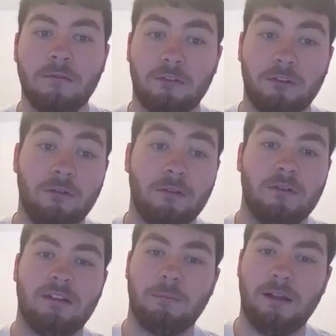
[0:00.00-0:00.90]
For students
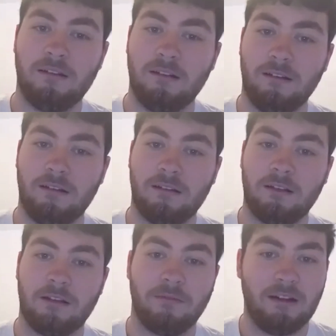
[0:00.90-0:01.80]
with disabilities,
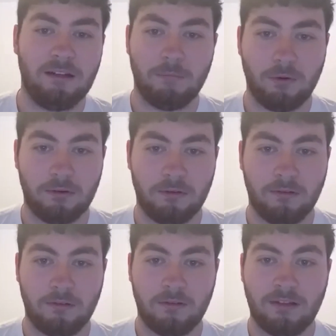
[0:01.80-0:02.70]
it's vitally
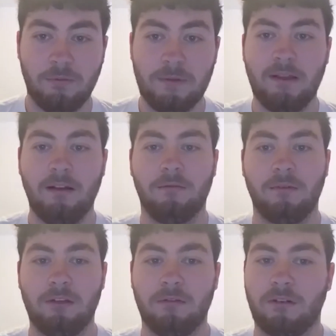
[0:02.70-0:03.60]
important that we build
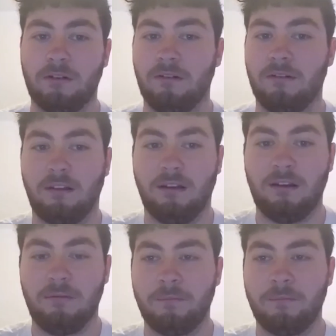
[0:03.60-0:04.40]
with universal design.